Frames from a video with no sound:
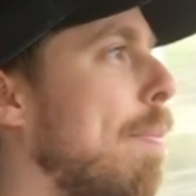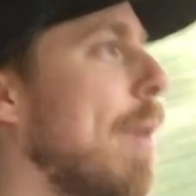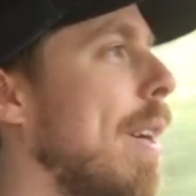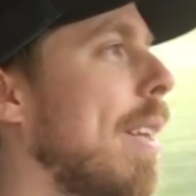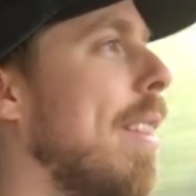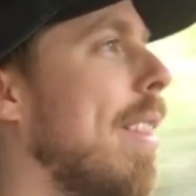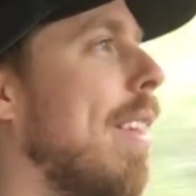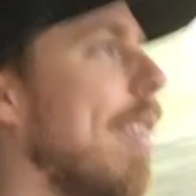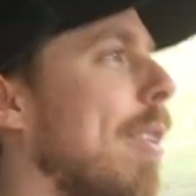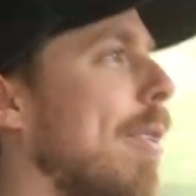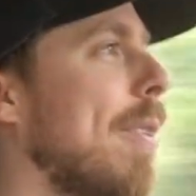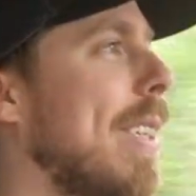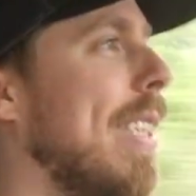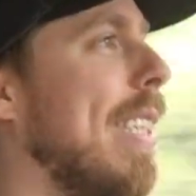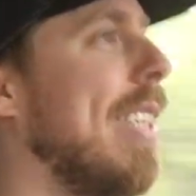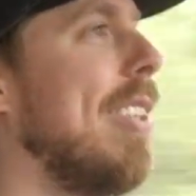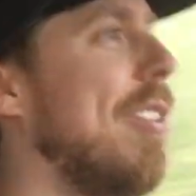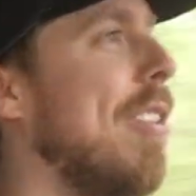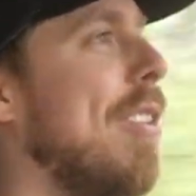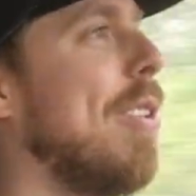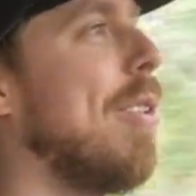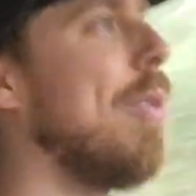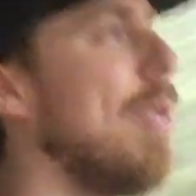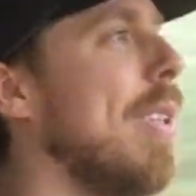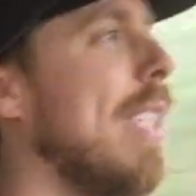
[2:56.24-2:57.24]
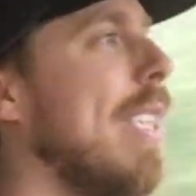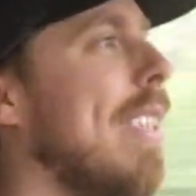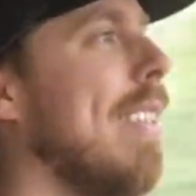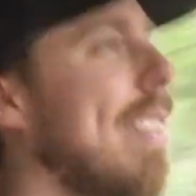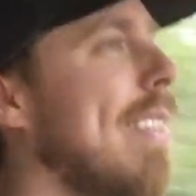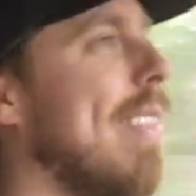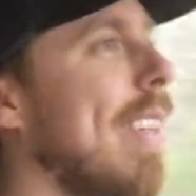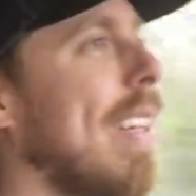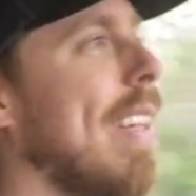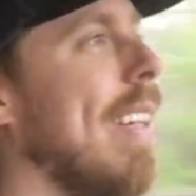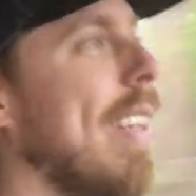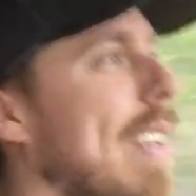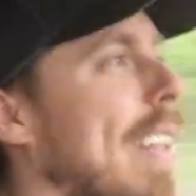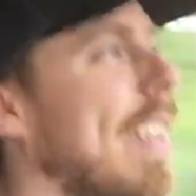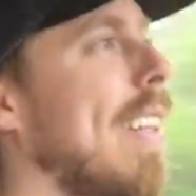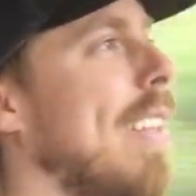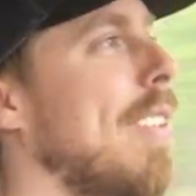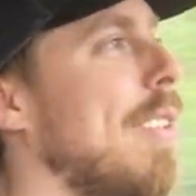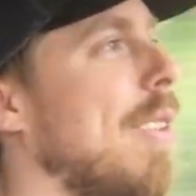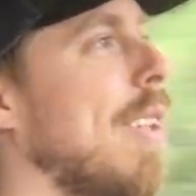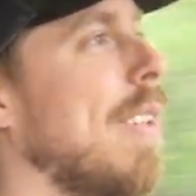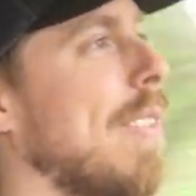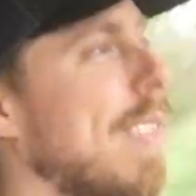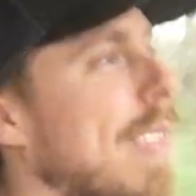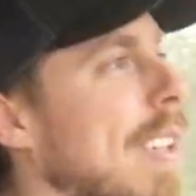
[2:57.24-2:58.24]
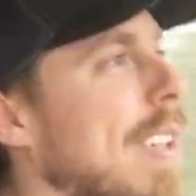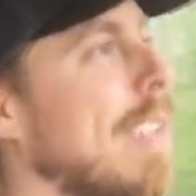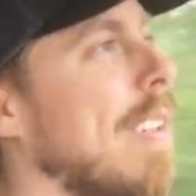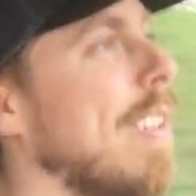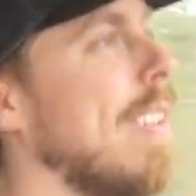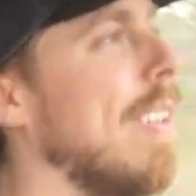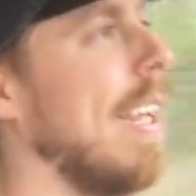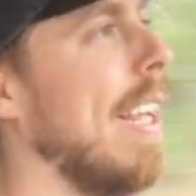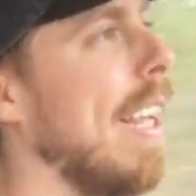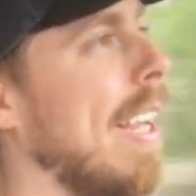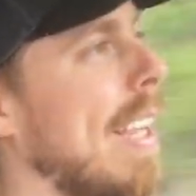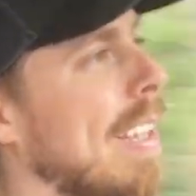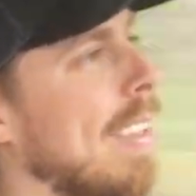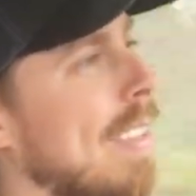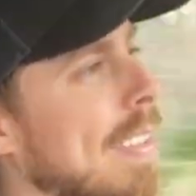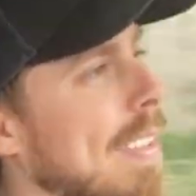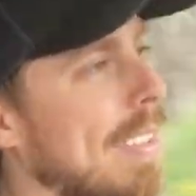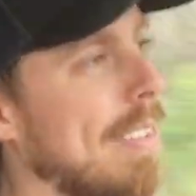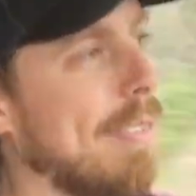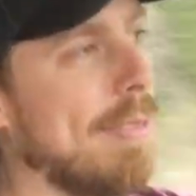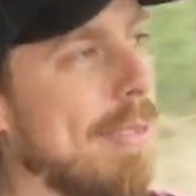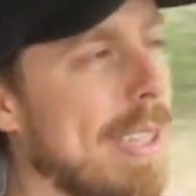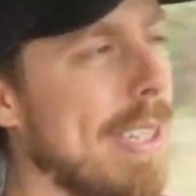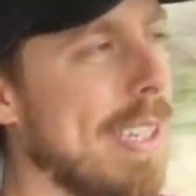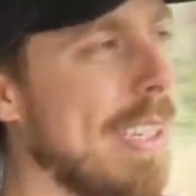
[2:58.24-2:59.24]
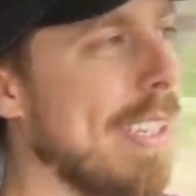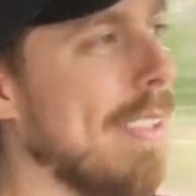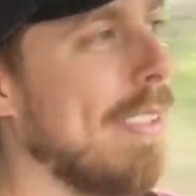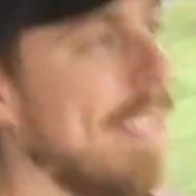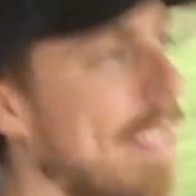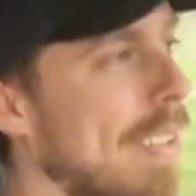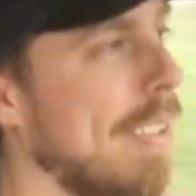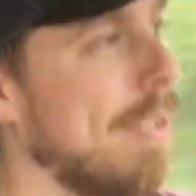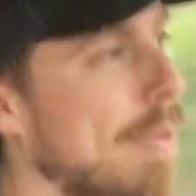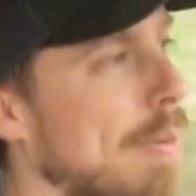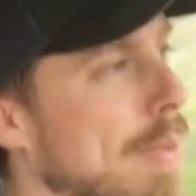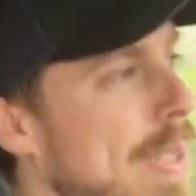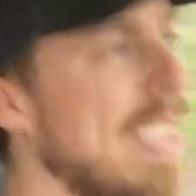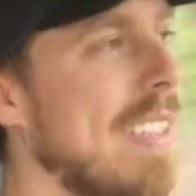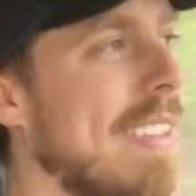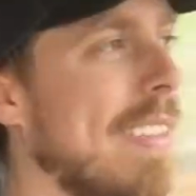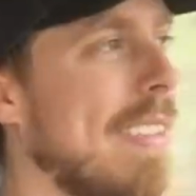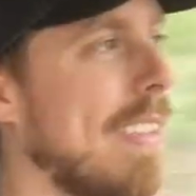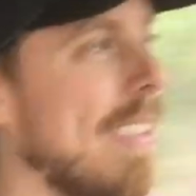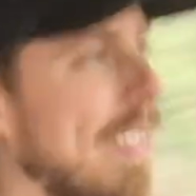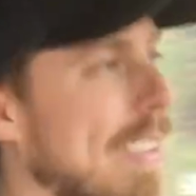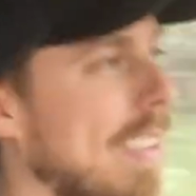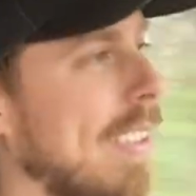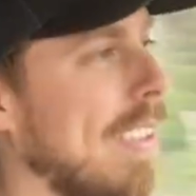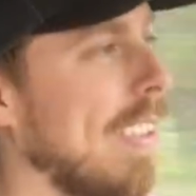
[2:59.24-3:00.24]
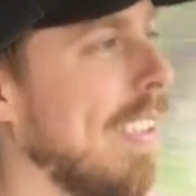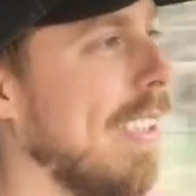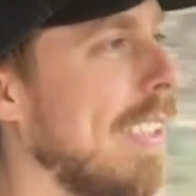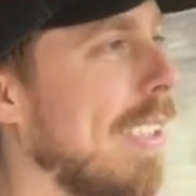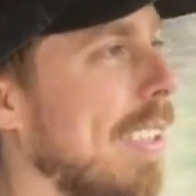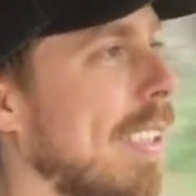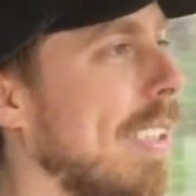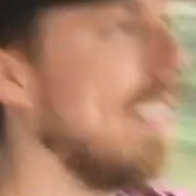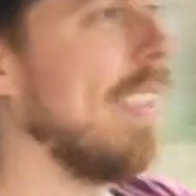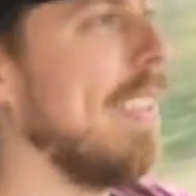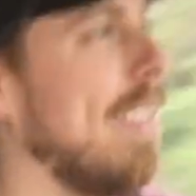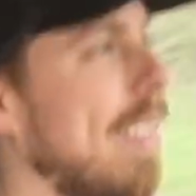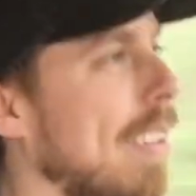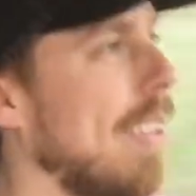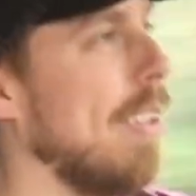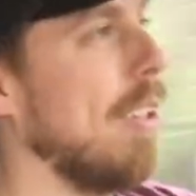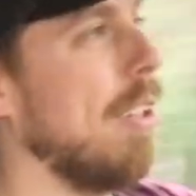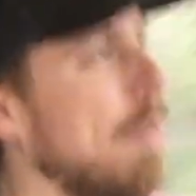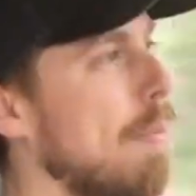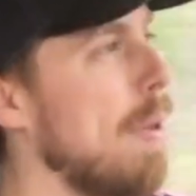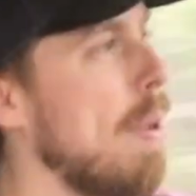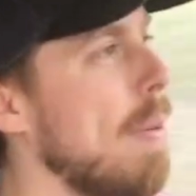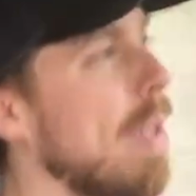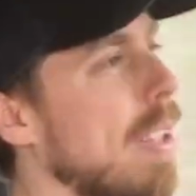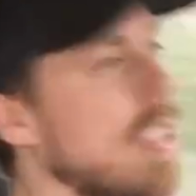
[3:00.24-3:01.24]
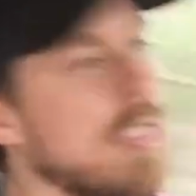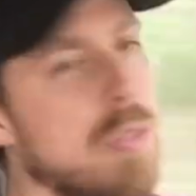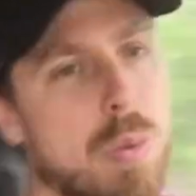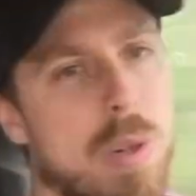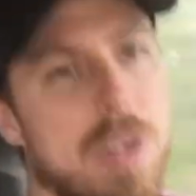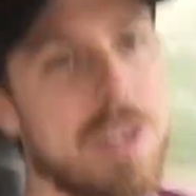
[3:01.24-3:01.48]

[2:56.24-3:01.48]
that. But the only issue is uh, I do have a hurt hand right now, hurt wrist. So maybe I'll just